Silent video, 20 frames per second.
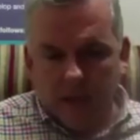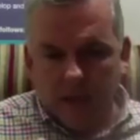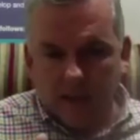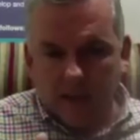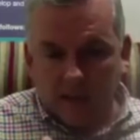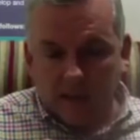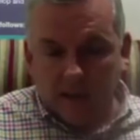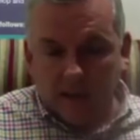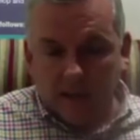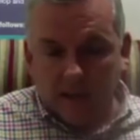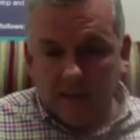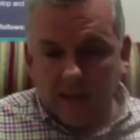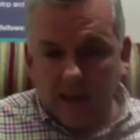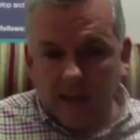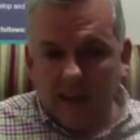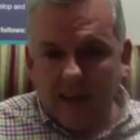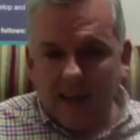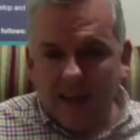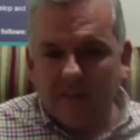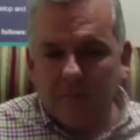client that
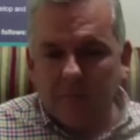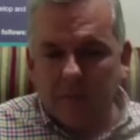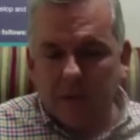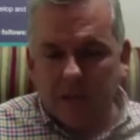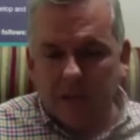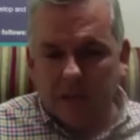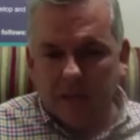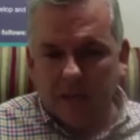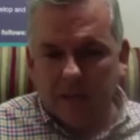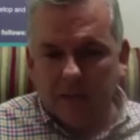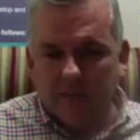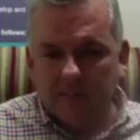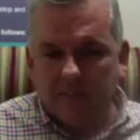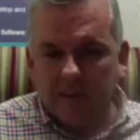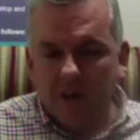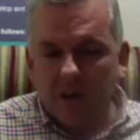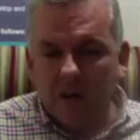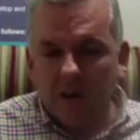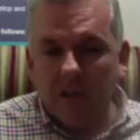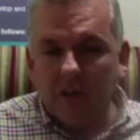has been in this
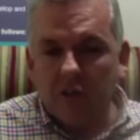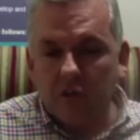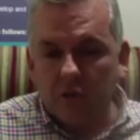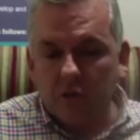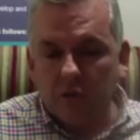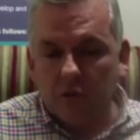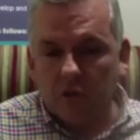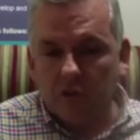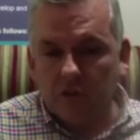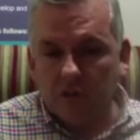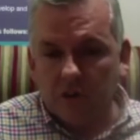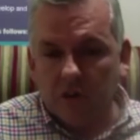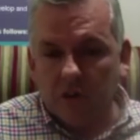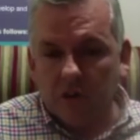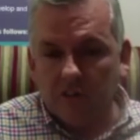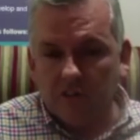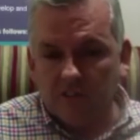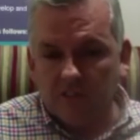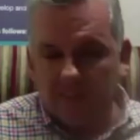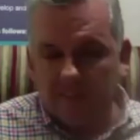high tone
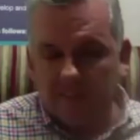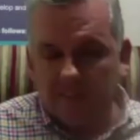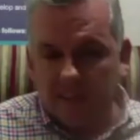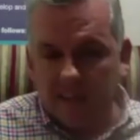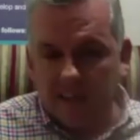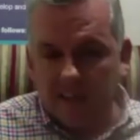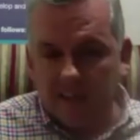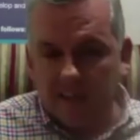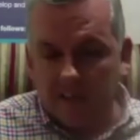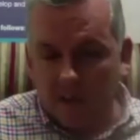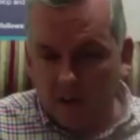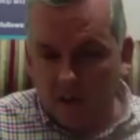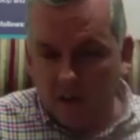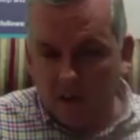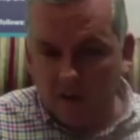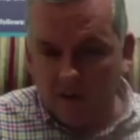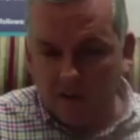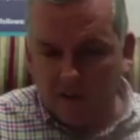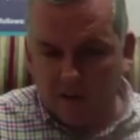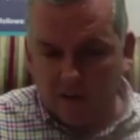dorsal state all
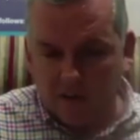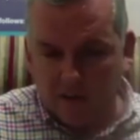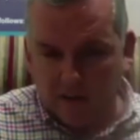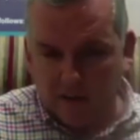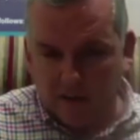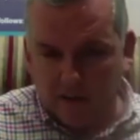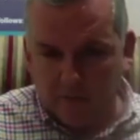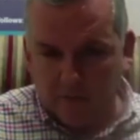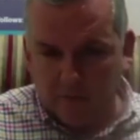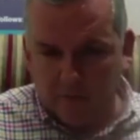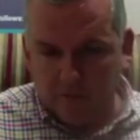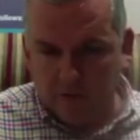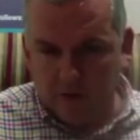their life,